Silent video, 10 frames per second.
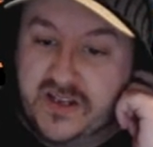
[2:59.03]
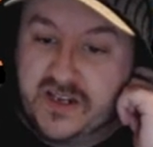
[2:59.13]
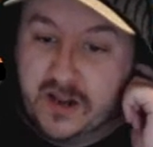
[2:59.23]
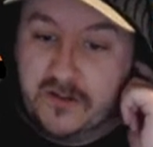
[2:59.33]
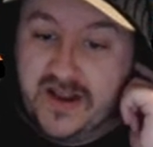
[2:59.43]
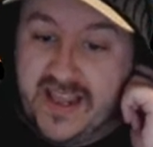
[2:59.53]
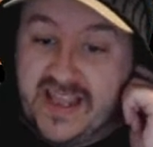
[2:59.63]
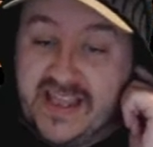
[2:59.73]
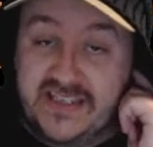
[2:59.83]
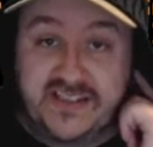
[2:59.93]
an
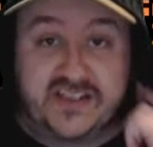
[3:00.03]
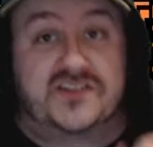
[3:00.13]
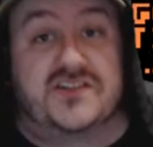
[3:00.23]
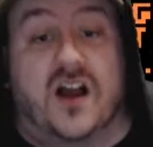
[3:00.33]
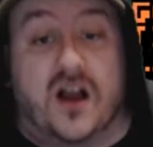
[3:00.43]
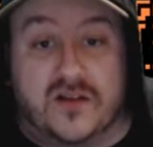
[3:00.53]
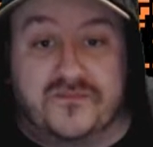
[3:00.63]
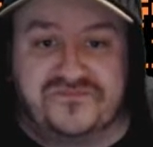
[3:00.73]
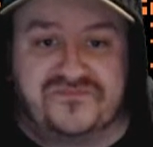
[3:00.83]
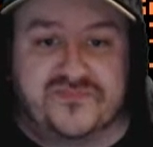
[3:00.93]
easier start
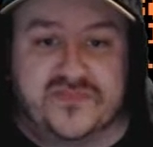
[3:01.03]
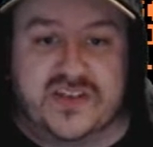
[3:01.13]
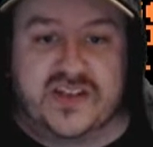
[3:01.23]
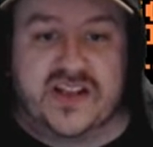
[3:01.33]
to